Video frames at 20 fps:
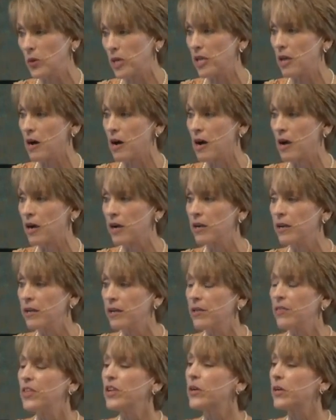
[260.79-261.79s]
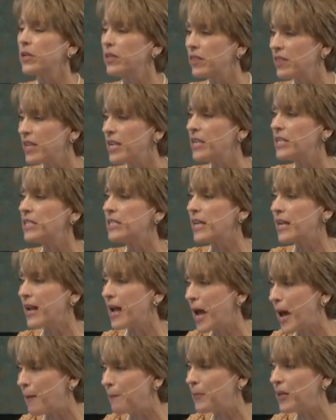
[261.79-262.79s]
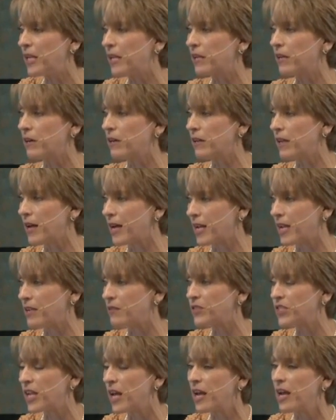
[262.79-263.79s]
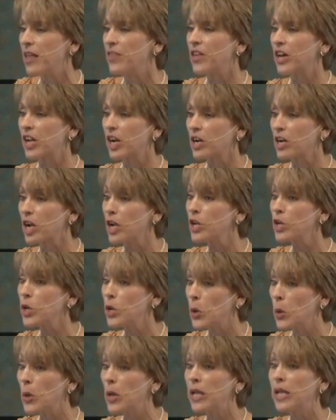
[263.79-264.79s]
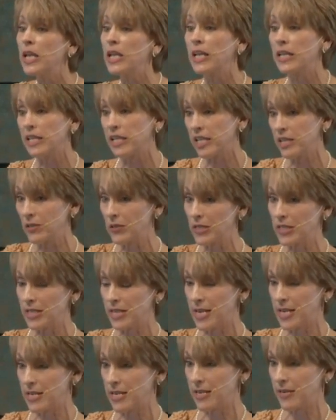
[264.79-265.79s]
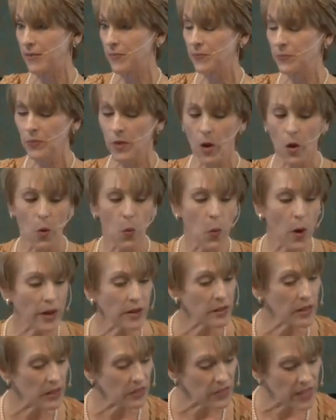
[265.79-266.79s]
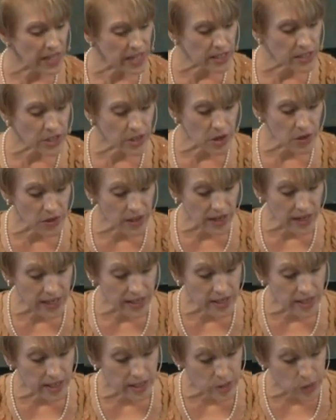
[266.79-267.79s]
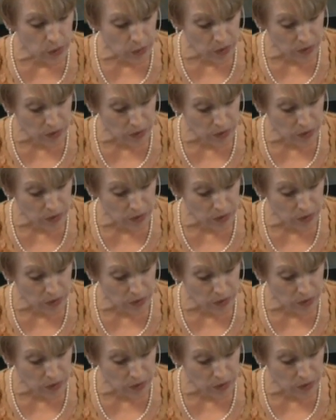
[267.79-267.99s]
we are, there are things that happen in our lives that are annoying and irritating. One of the things, though, that I think is